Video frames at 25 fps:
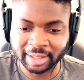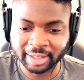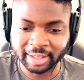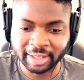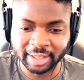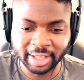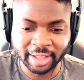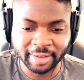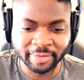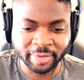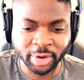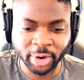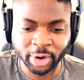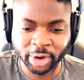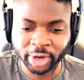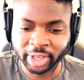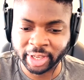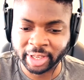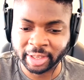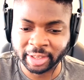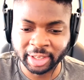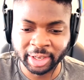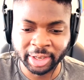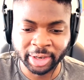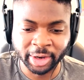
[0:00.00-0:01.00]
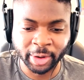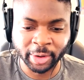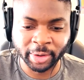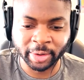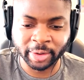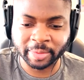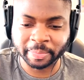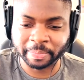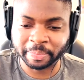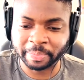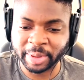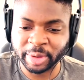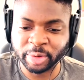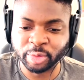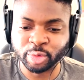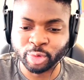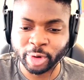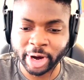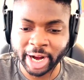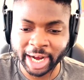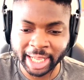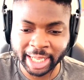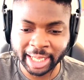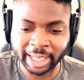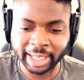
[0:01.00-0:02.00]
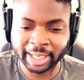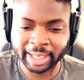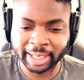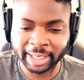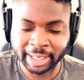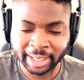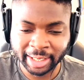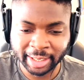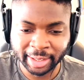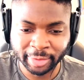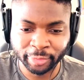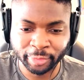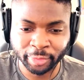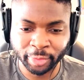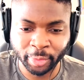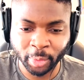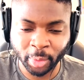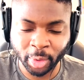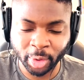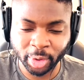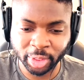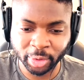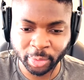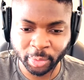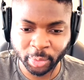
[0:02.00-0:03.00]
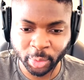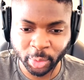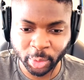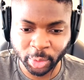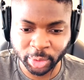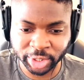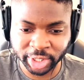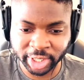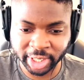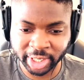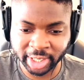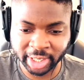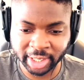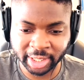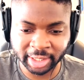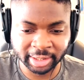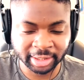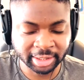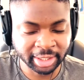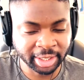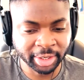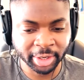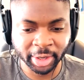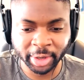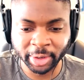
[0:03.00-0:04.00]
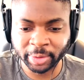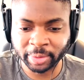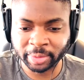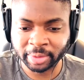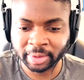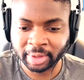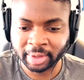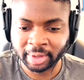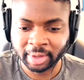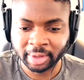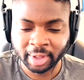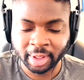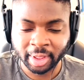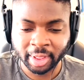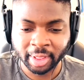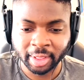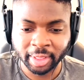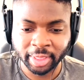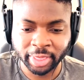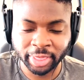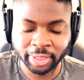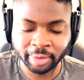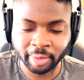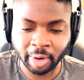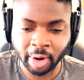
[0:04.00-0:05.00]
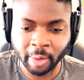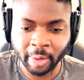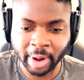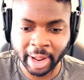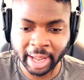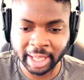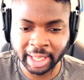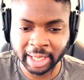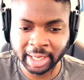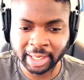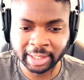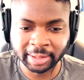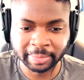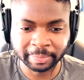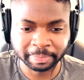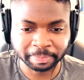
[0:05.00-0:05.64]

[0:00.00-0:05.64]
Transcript: you've gotta, you know, be ready for what the war's gonna, you know, throw at you.